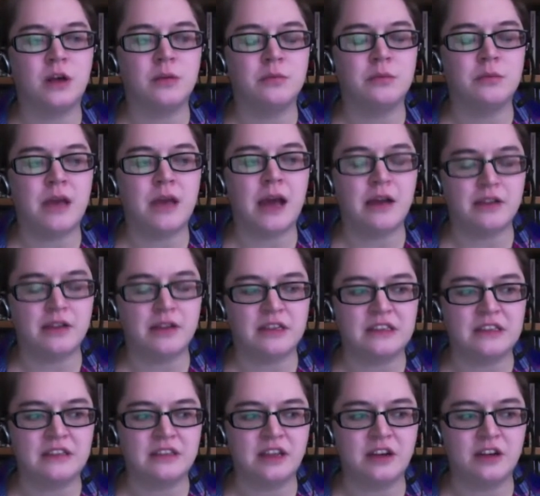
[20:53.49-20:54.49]

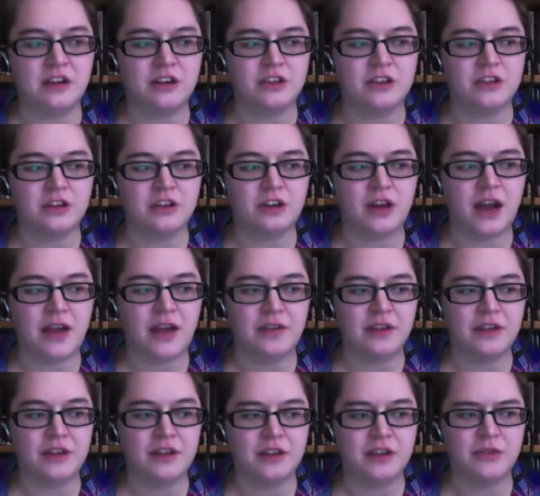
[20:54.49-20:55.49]
Alex's character
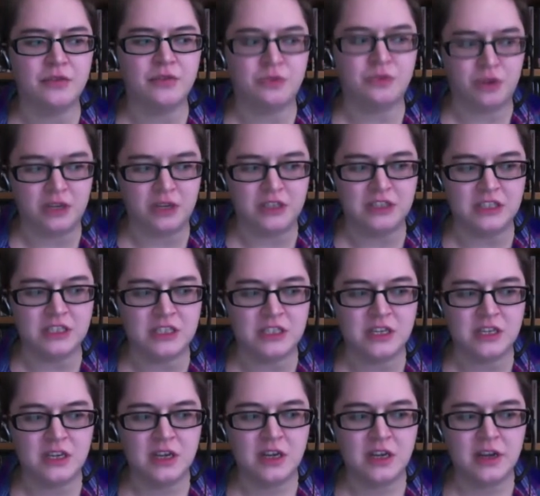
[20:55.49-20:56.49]
having to confront
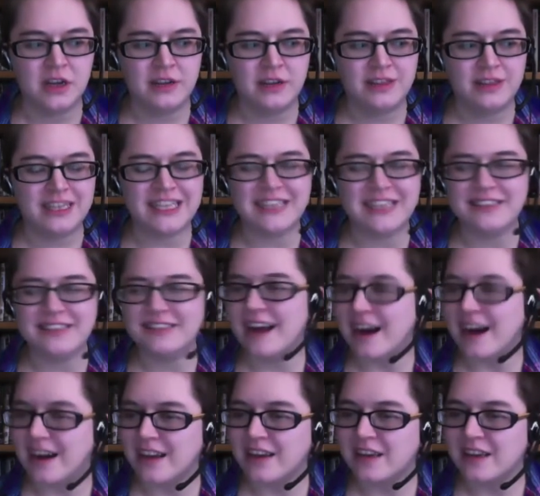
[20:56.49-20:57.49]
that he's
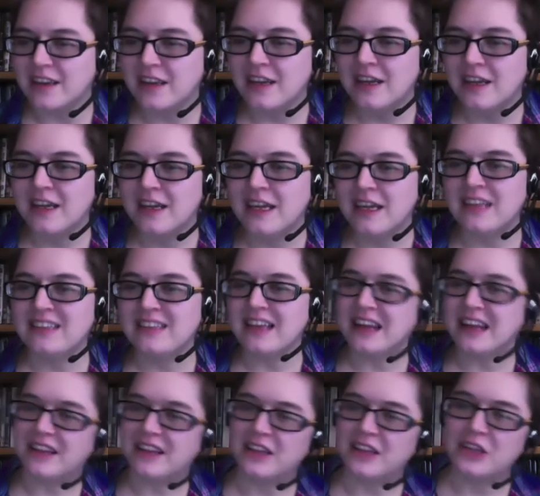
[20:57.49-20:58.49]
not
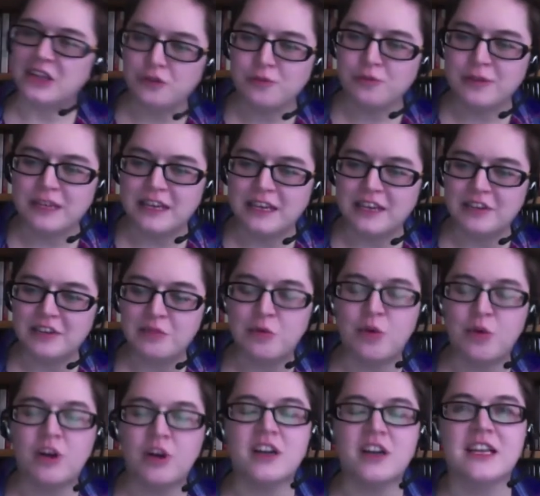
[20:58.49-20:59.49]
exactly human
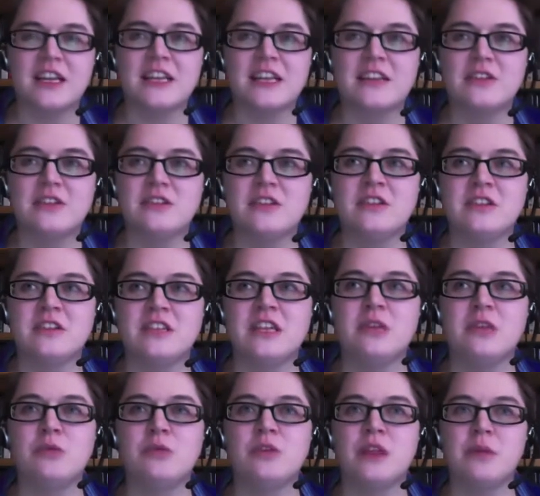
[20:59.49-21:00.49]
anymore. Like, there's a
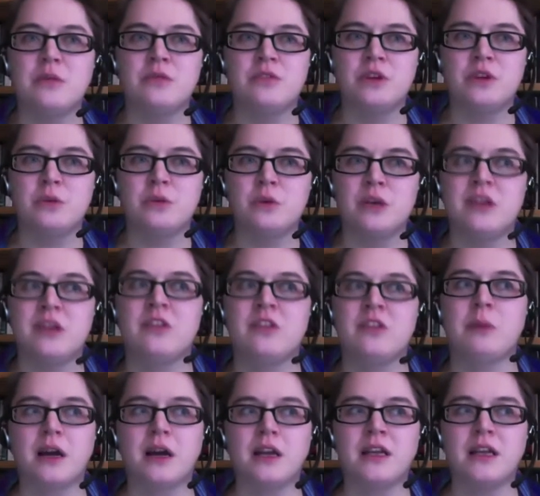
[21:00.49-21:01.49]
scene where they reveal what his
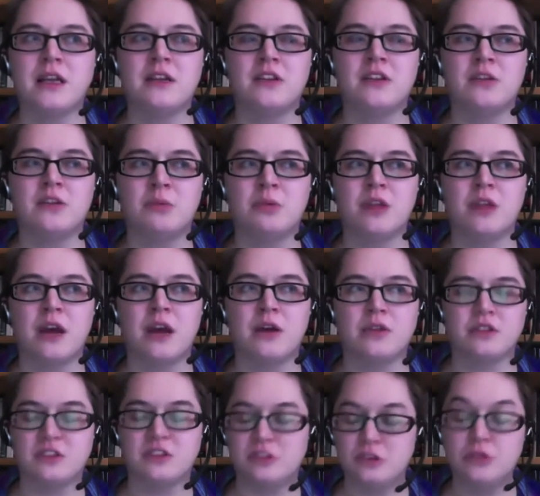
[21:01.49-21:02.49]
body is without the
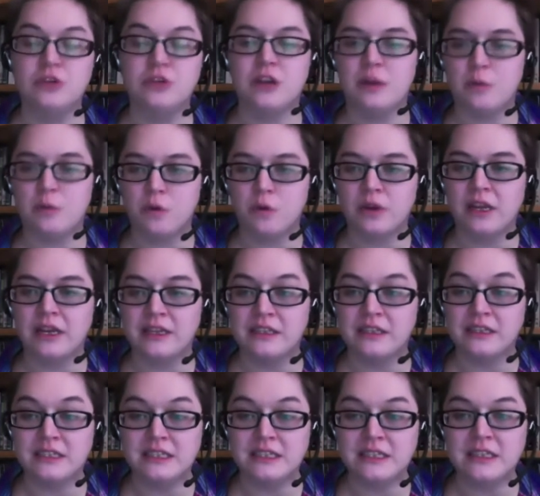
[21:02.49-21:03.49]
suit, and I won't get into
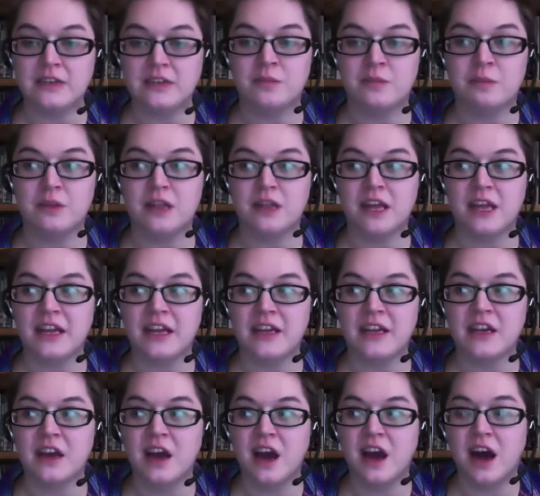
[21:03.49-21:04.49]
details, but like,
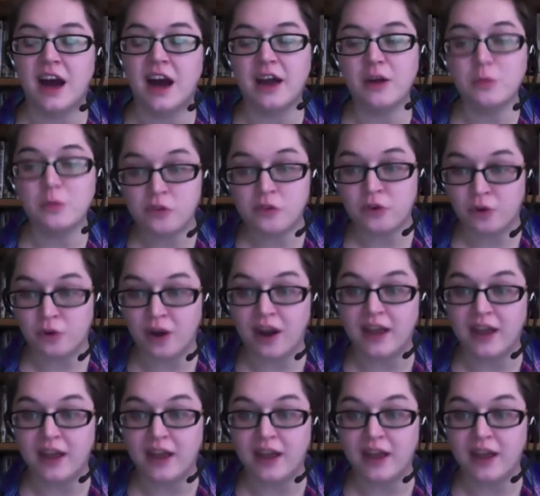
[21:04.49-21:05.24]
I almost cried.